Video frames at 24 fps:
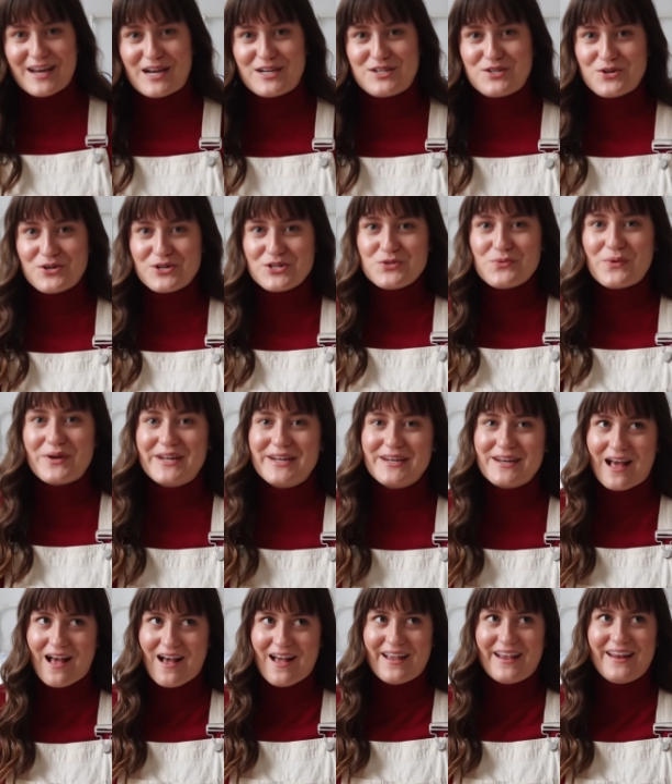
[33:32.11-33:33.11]
I turn
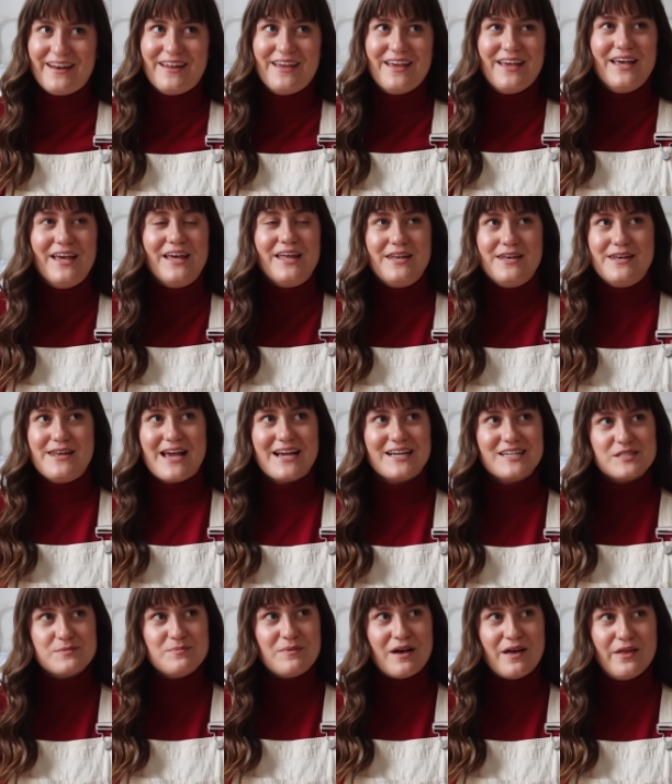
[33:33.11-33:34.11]
29
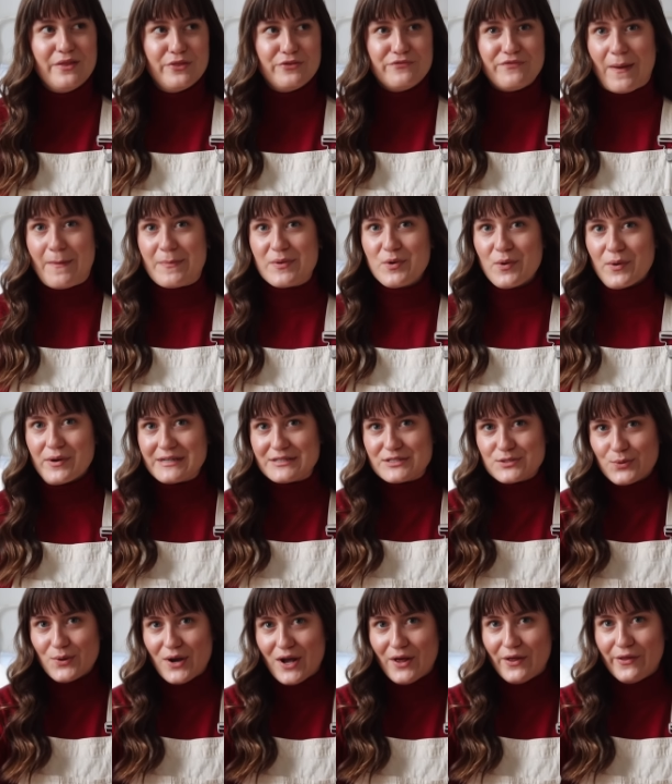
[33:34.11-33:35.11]
next month, February
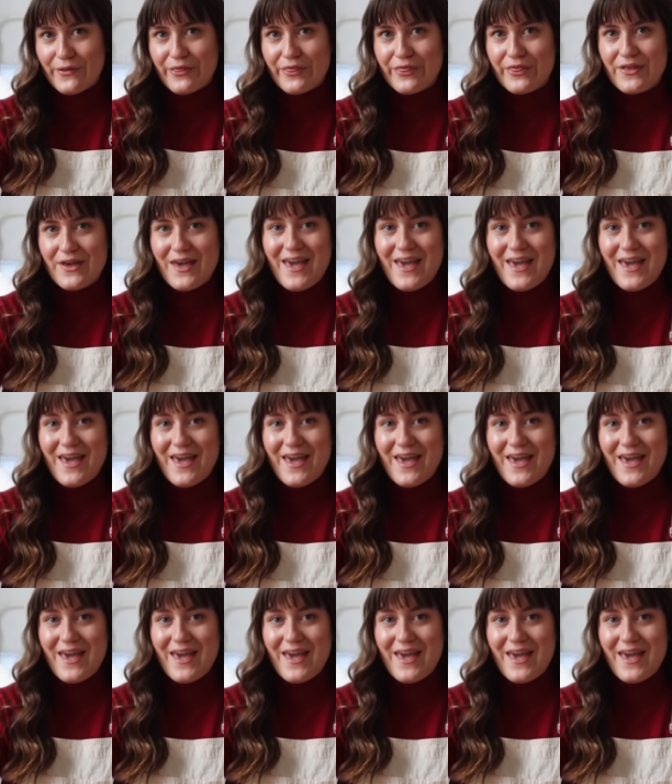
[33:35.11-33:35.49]
12th